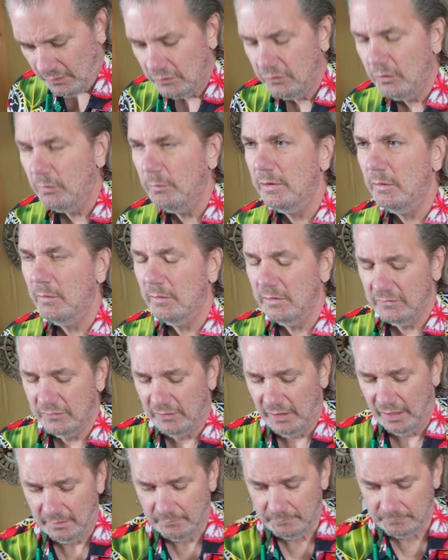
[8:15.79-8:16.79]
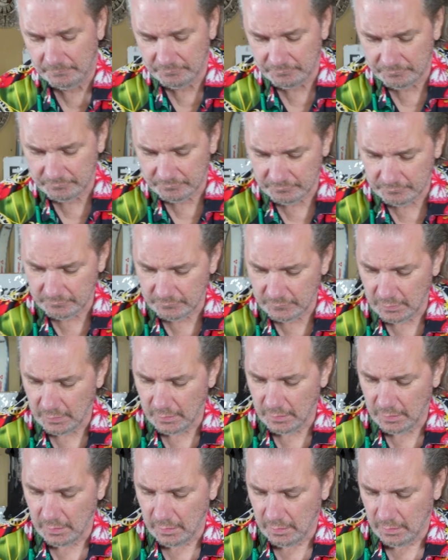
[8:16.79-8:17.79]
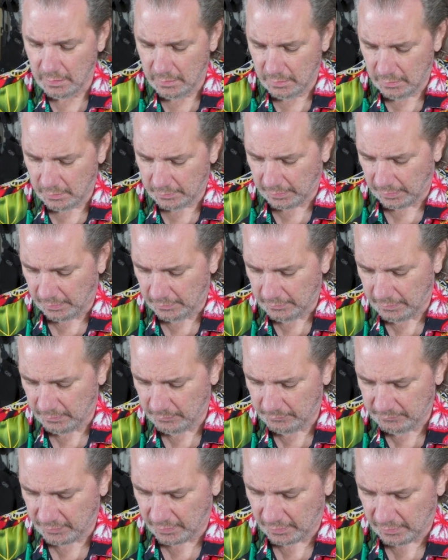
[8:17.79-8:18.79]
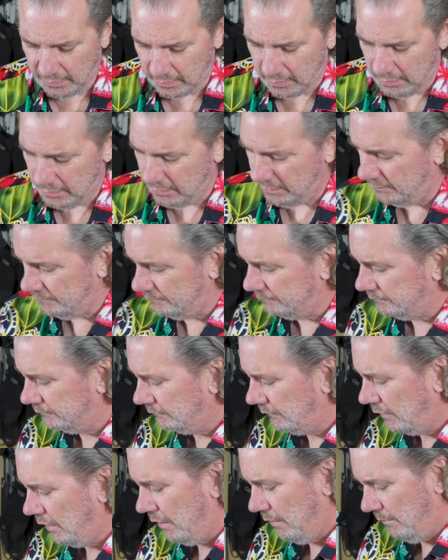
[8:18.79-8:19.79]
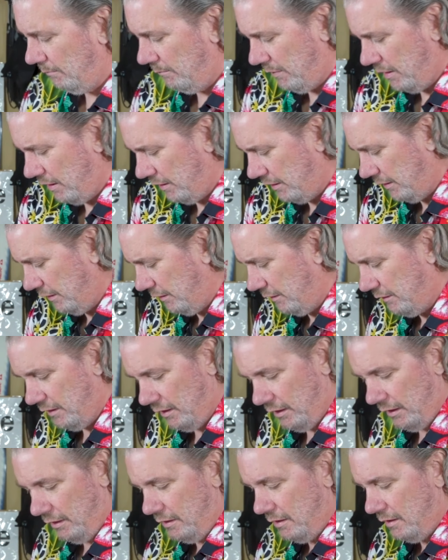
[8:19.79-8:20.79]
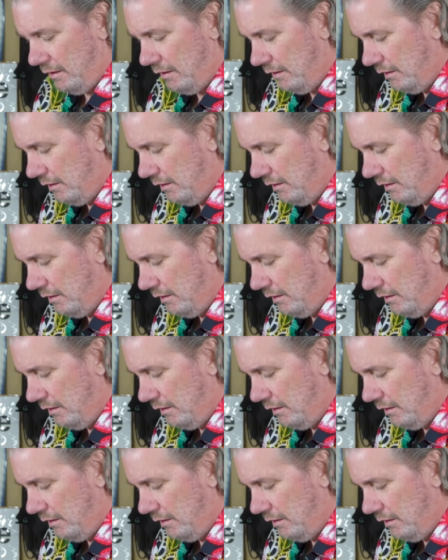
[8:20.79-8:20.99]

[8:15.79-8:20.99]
nobody wants that. Okay, now we've got our marinated done.